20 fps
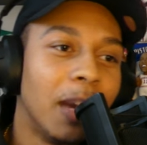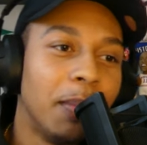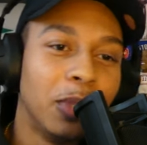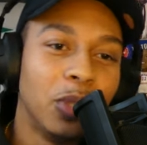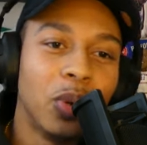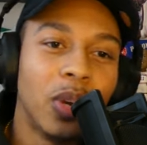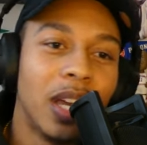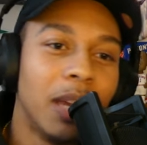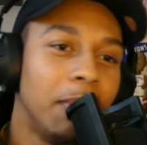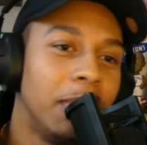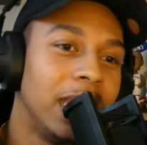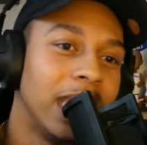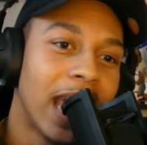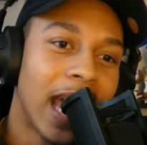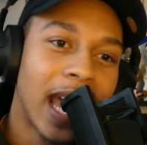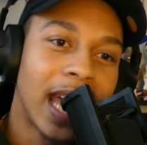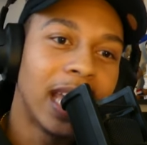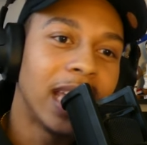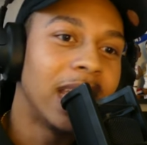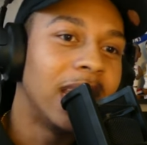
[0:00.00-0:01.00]

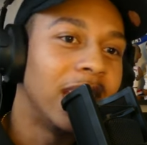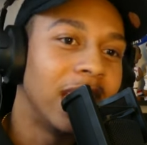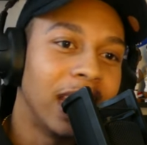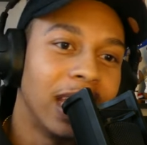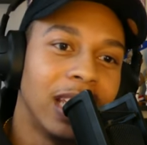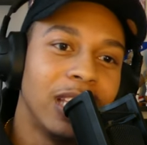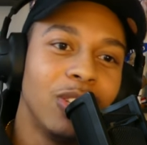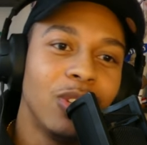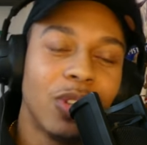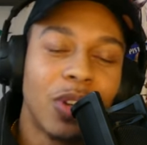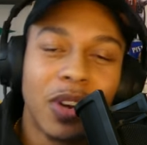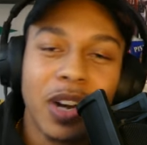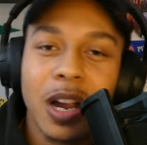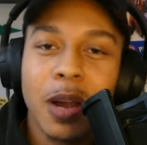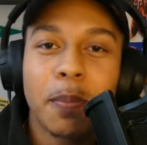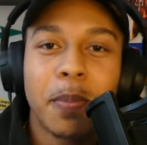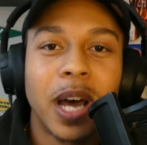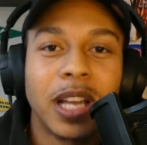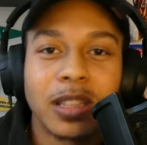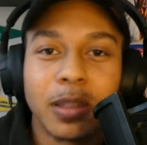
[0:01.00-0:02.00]
WNBA. And you know,
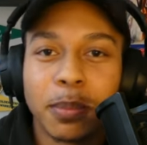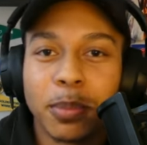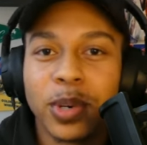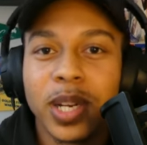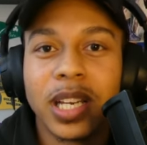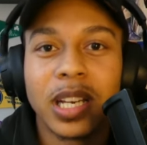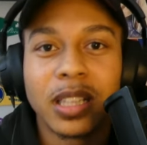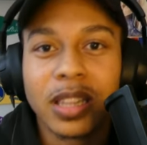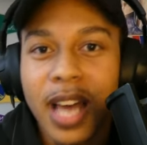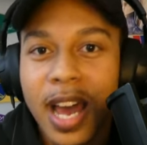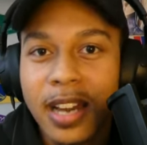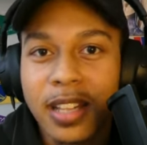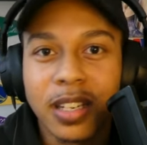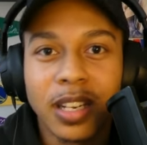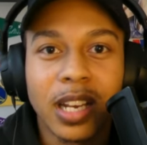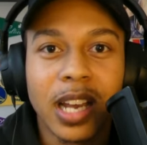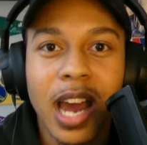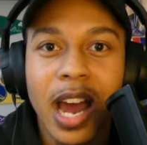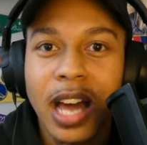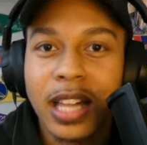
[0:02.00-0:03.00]
they're about to bring a lot
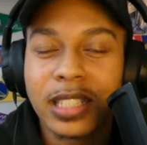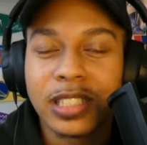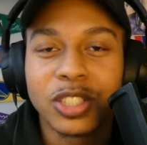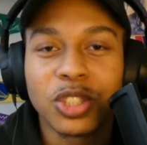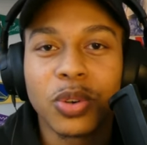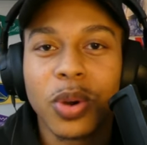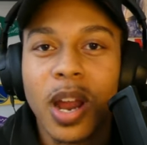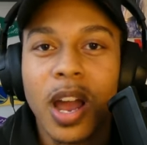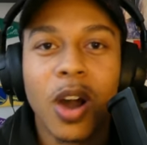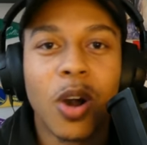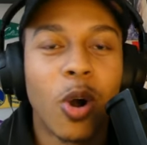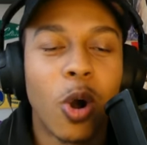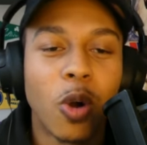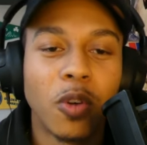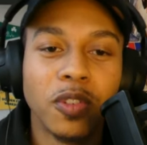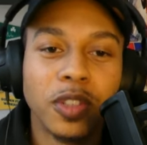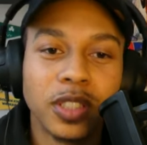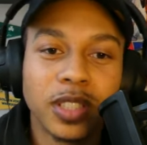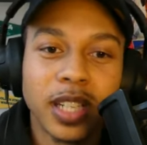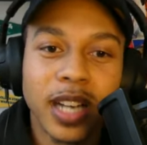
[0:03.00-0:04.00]
of the college crowd
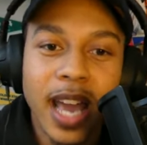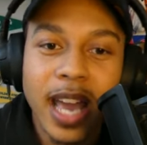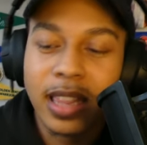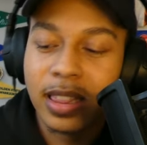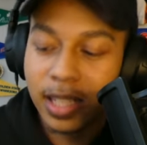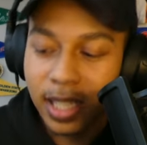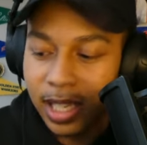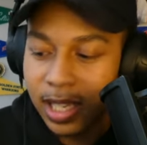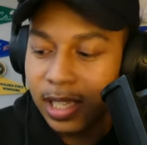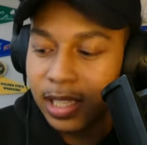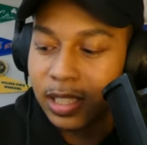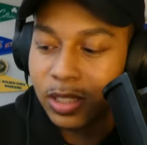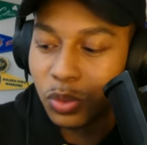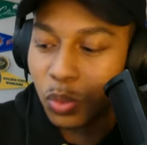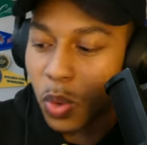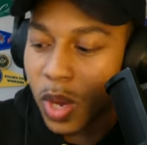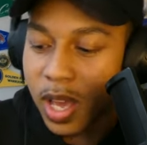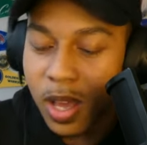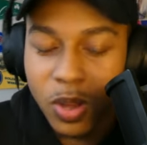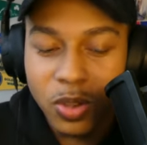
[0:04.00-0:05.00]
over to that league
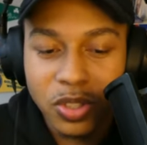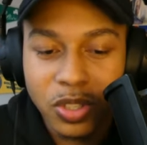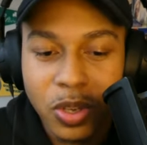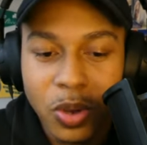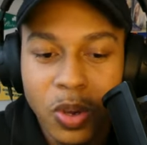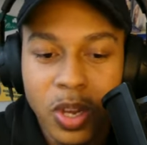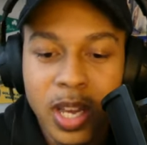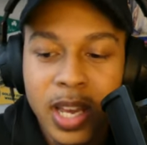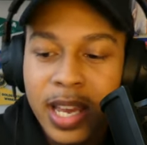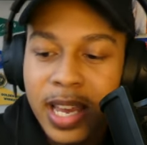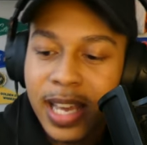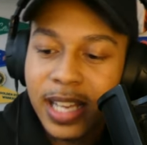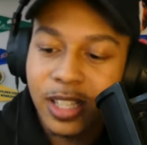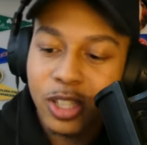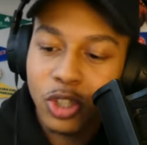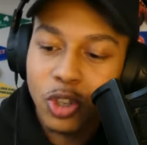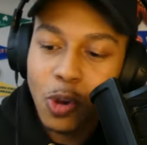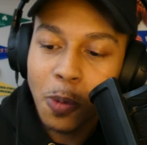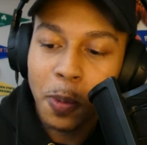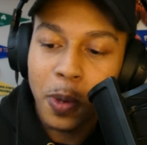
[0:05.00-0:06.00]
as well. So
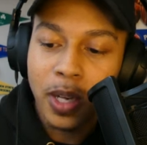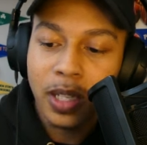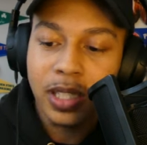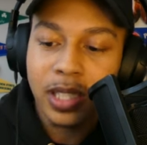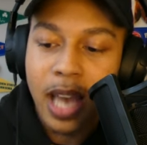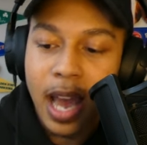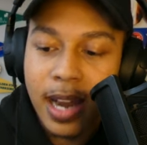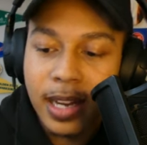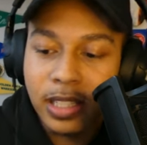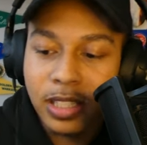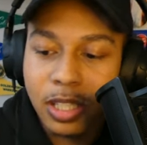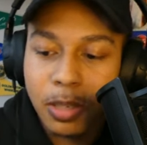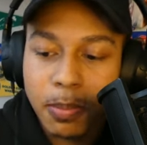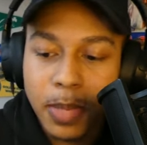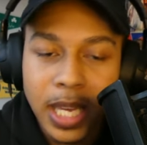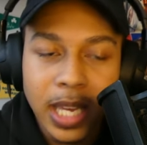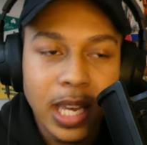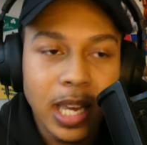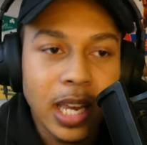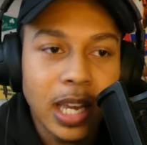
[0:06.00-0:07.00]
it's super exciting to
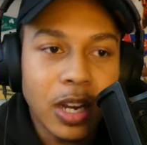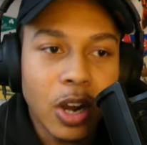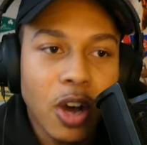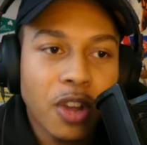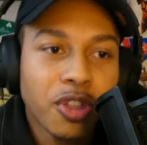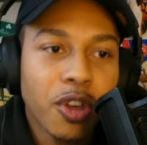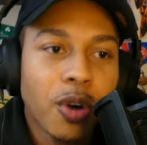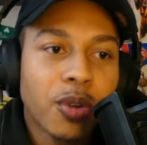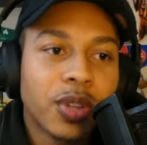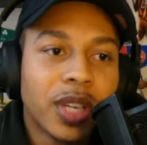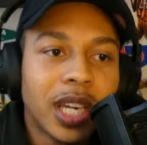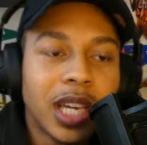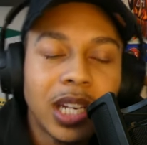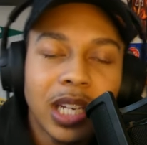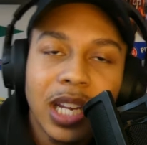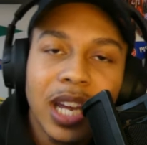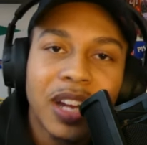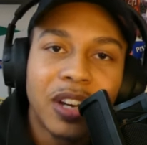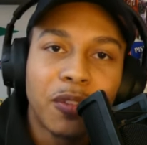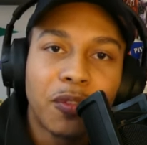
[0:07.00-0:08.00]
me. And although the
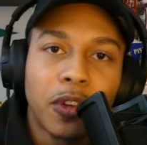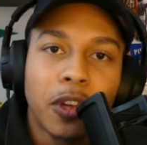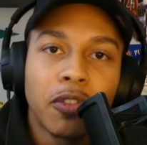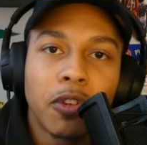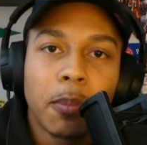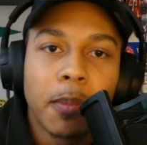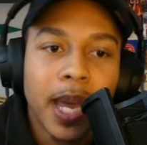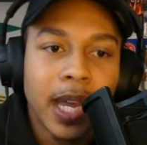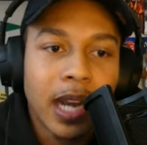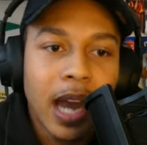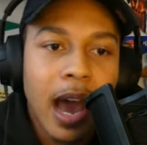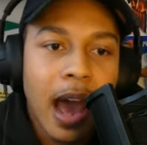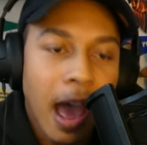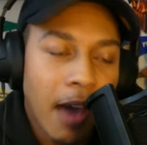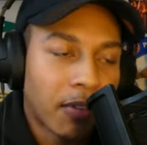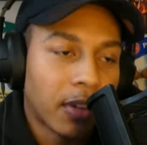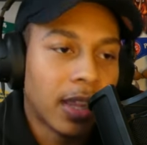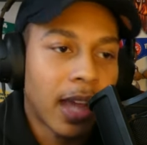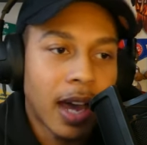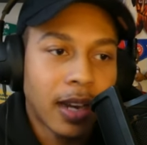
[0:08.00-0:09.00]
Indiana Fever may not
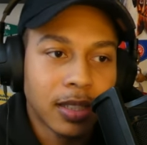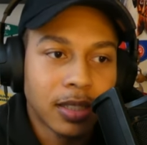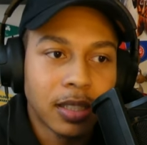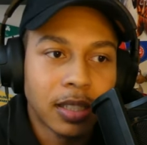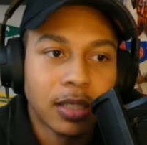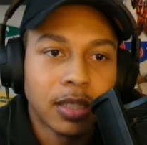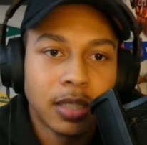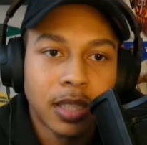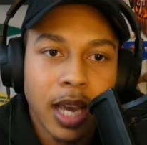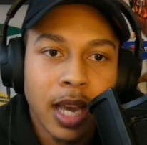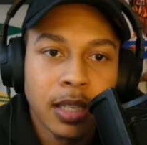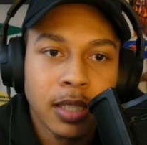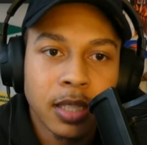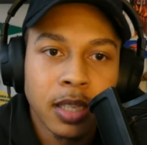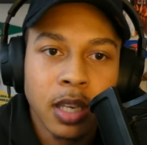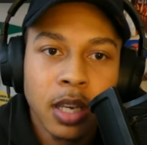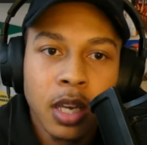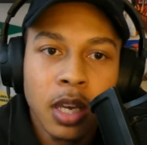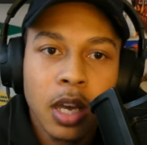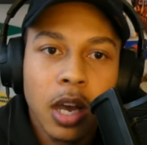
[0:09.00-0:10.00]
have a lot of
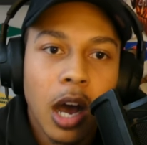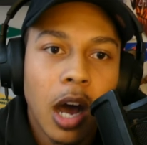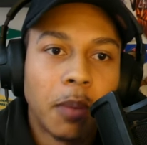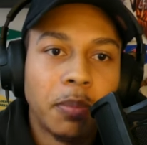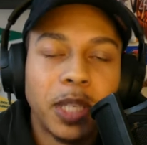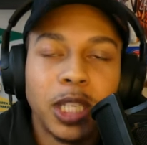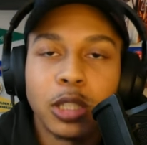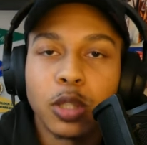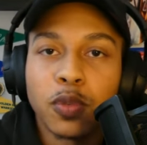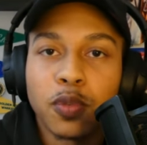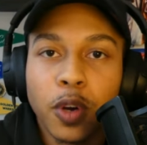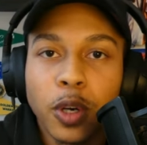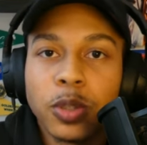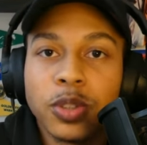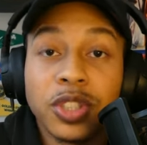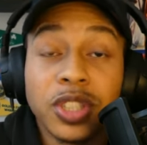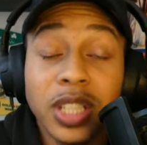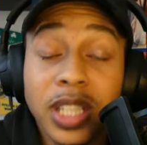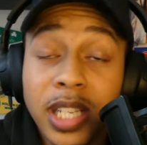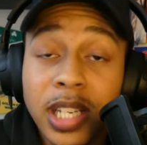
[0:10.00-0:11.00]
success this
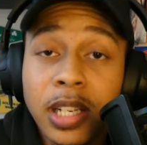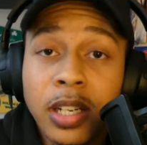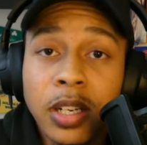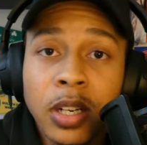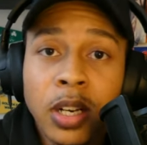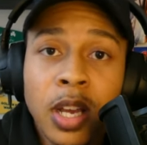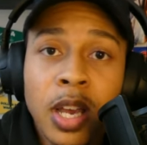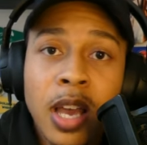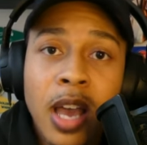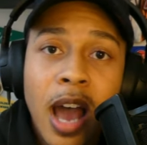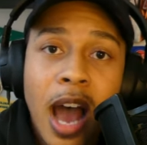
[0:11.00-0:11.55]
first year,